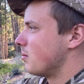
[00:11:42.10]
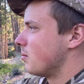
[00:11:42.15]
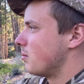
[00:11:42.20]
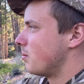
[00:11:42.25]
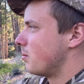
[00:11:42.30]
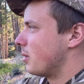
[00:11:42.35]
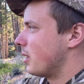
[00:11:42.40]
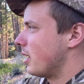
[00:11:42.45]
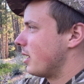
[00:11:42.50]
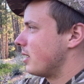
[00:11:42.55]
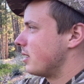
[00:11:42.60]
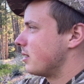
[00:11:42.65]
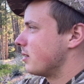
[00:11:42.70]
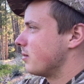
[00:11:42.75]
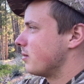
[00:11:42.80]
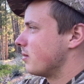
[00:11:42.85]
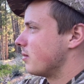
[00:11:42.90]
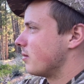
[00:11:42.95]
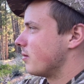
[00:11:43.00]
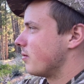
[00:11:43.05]
But
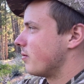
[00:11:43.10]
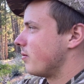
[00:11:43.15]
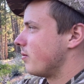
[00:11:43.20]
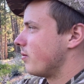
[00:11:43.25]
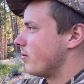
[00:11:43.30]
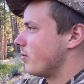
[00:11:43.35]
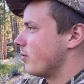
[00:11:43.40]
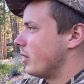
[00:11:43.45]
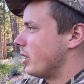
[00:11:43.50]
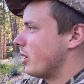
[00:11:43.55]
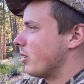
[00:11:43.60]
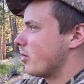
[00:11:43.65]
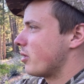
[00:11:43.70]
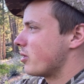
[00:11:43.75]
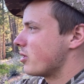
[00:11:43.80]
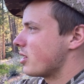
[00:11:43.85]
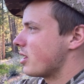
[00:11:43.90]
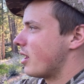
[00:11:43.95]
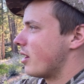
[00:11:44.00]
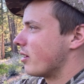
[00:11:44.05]
we know there's
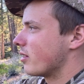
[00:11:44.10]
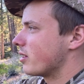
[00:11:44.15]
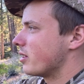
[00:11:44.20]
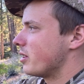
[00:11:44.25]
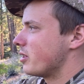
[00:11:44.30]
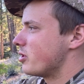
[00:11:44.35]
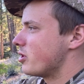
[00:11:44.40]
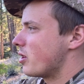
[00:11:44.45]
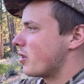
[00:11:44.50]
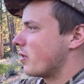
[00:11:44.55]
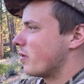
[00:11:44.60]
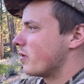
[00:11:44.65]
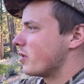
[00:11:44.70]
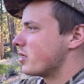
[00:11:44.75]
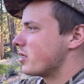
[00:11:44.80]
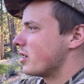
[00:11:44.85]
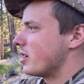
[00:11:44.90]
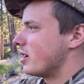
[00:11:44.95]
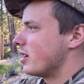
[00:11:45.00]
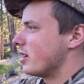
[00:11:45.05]
elk in the general
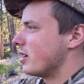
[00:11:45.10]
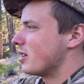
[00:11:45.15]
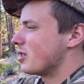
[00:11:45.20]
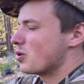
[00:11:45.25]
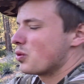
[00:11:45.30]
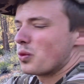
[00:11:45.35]
vicinity.